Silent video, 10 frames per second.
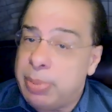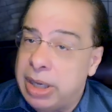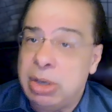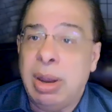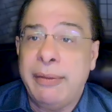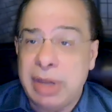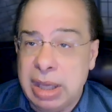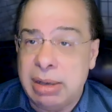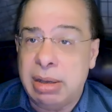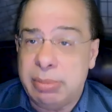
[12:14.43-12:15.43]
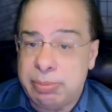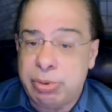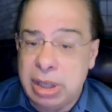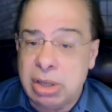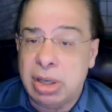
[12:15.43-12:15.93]
but you have to get
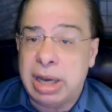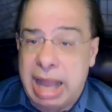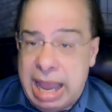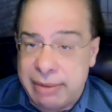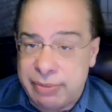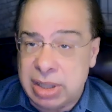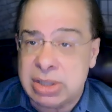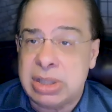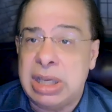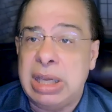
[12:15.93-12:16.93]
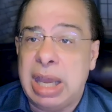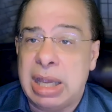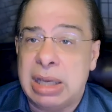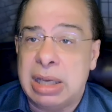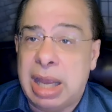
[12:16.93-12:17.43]
pretty good at advocacy
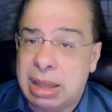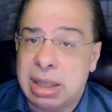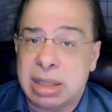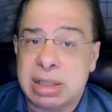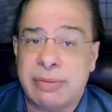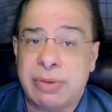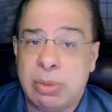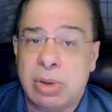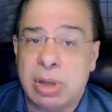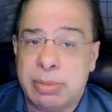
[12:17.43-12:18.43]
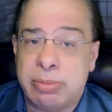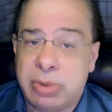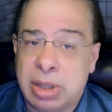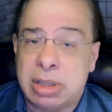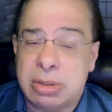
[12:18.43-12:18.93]
and ethics if you want to
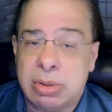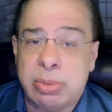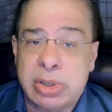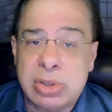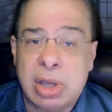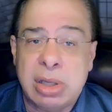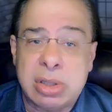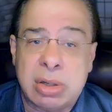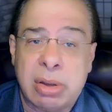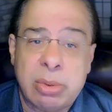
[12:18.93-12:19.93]
really do the real science here.